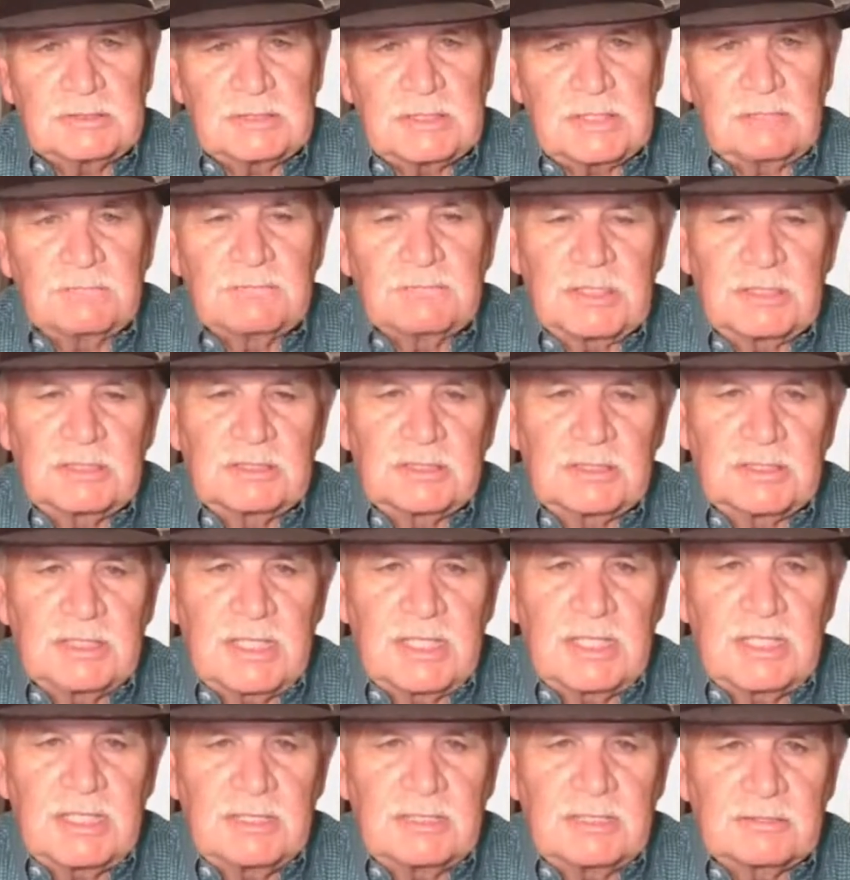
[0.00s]
covering
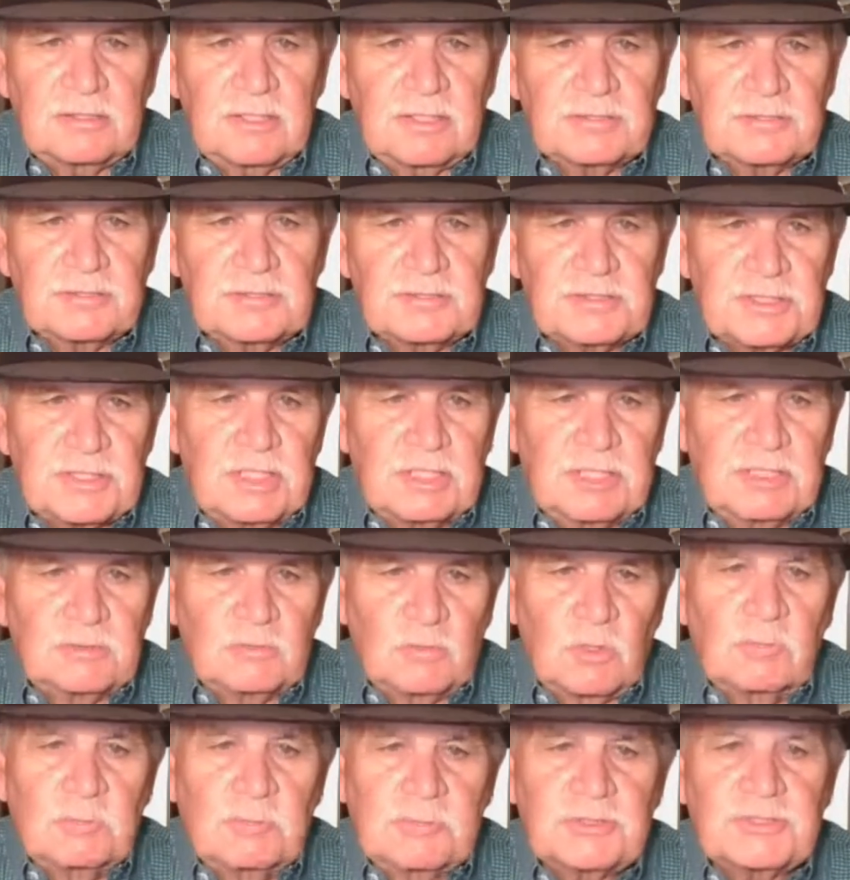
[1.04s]
today in our study in
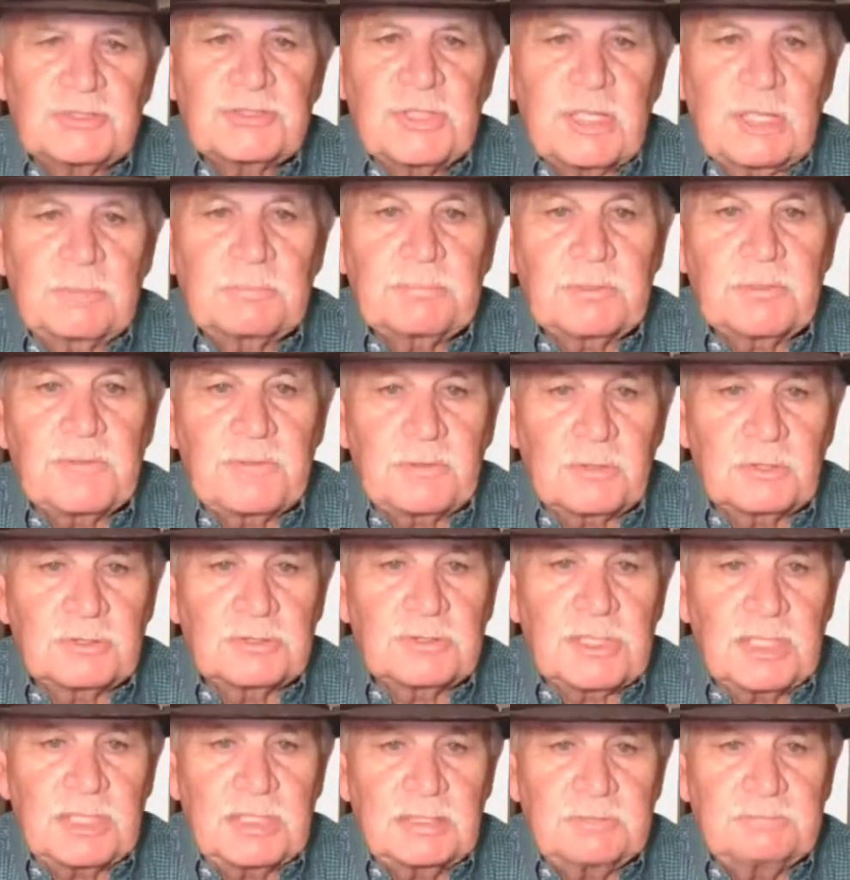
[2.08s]
Romans chapter
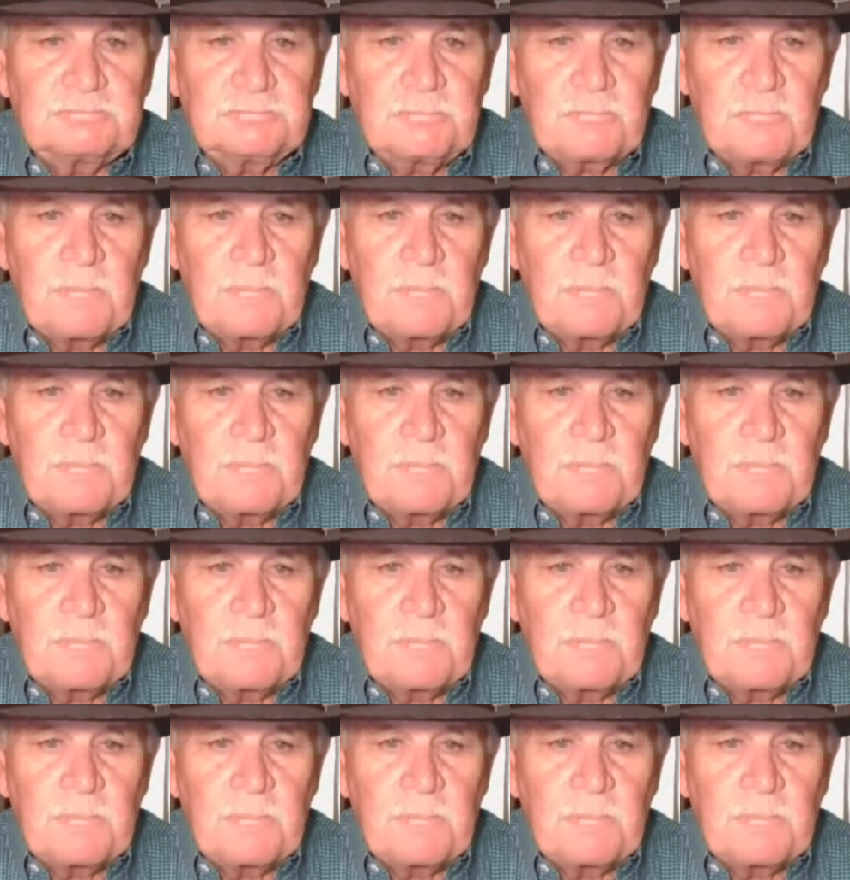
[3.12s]
13.